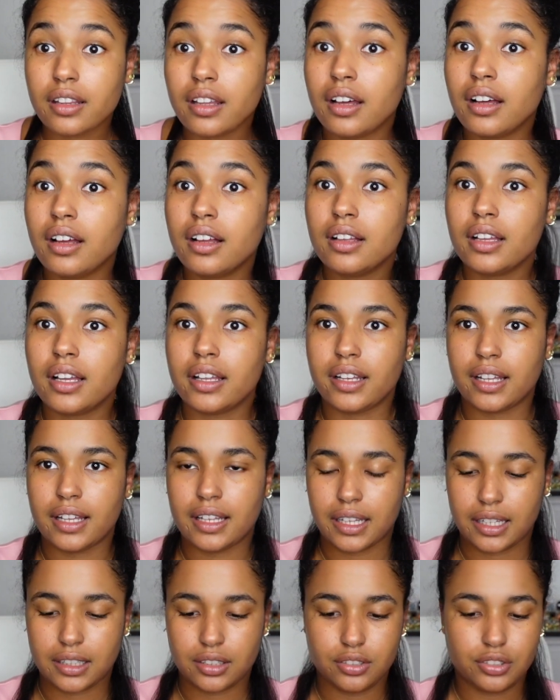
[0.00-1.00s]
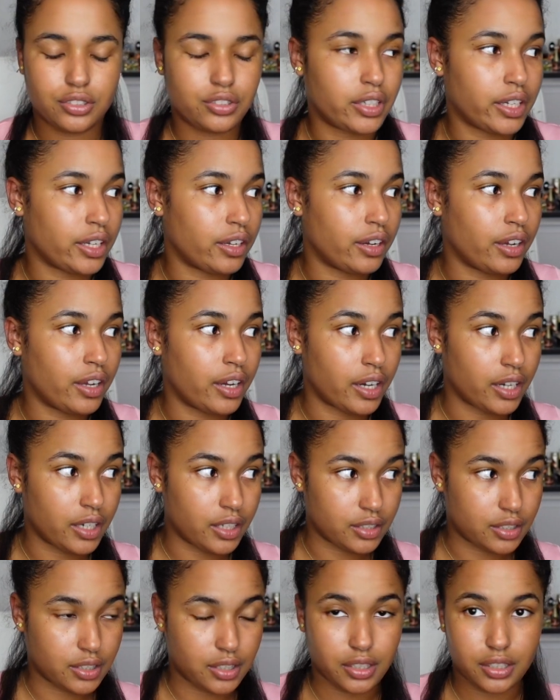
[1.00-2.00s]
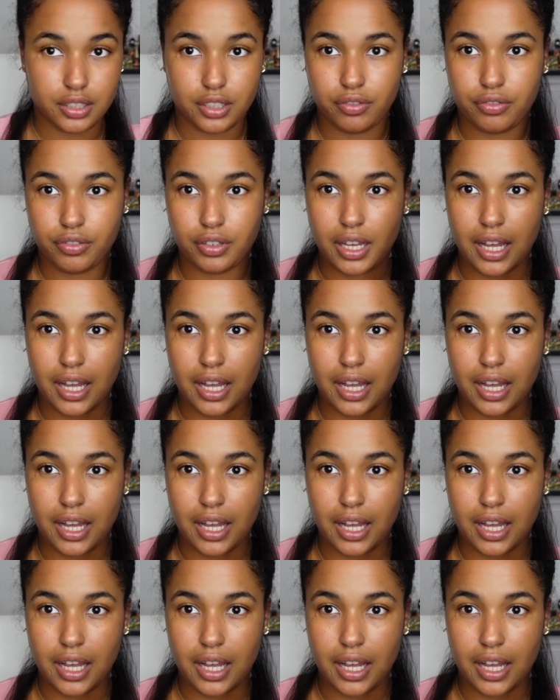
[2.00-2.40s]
that, and then like to straighten your hair is good if you